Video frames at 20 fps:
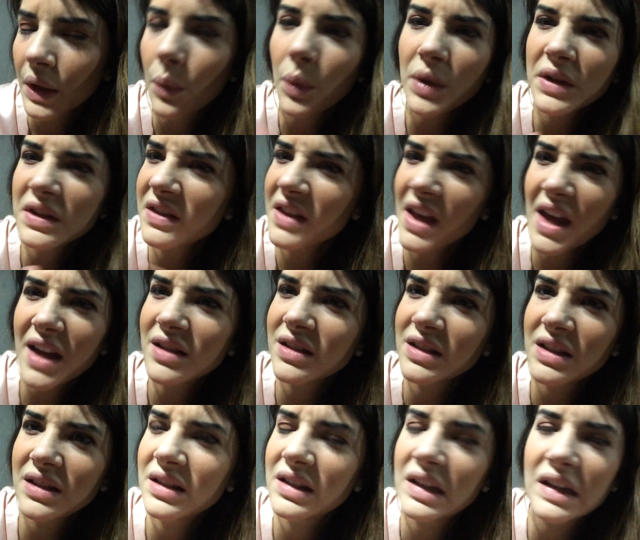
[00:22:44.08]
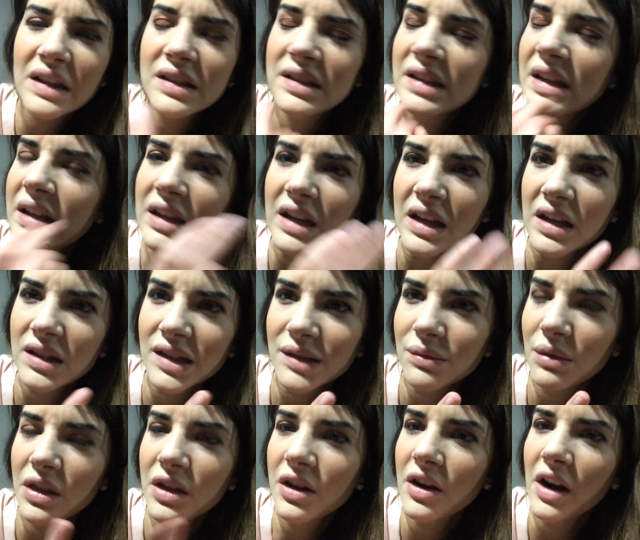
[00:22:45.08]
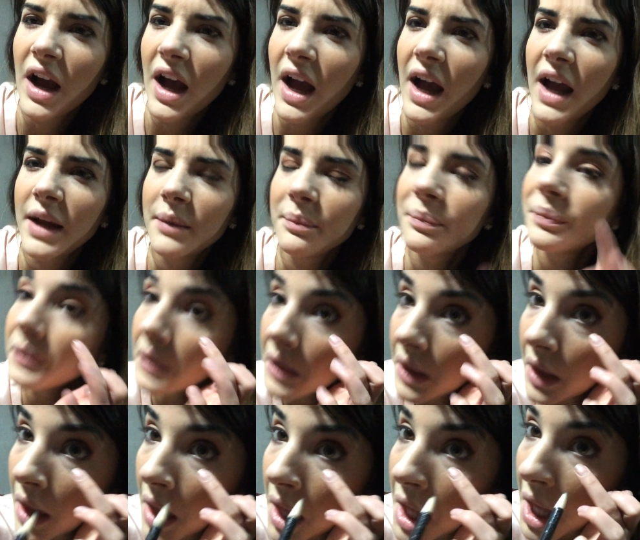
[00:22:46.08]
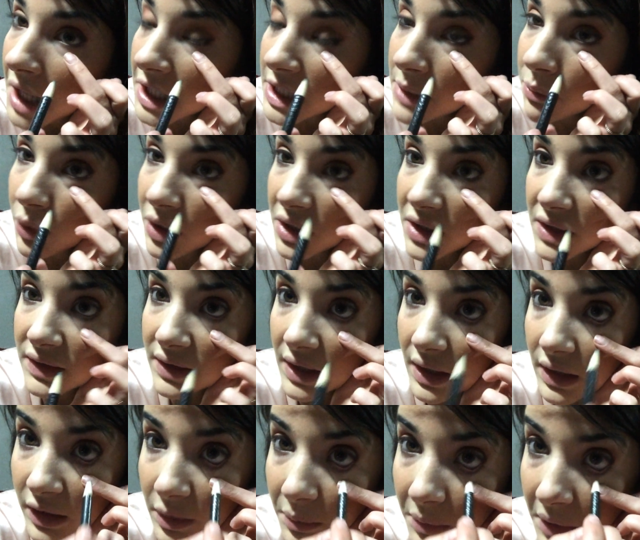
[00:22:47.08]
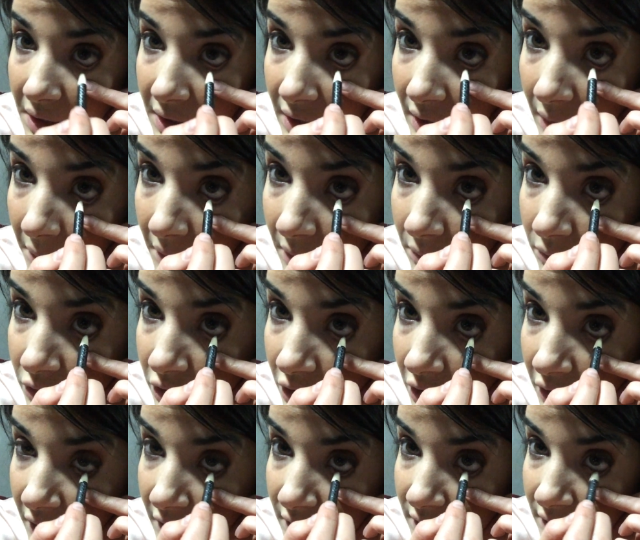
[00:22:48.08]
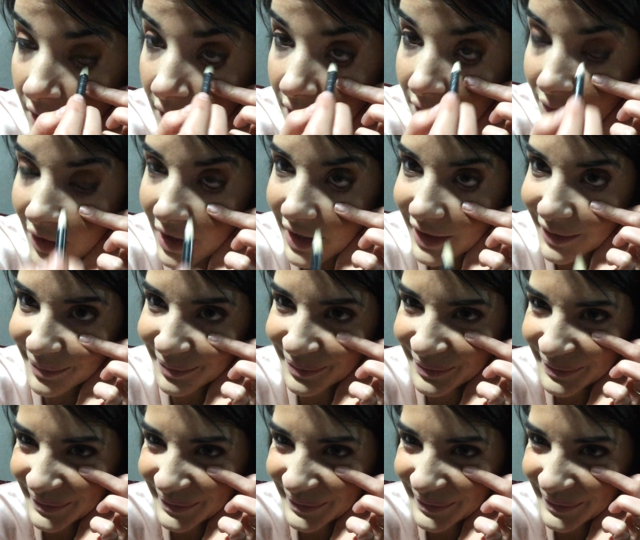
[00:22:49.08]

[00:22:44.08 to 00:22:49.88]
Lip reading: What's that sickness with your eye? I keep wanting to say chlamydia, but I'm sure that's not right.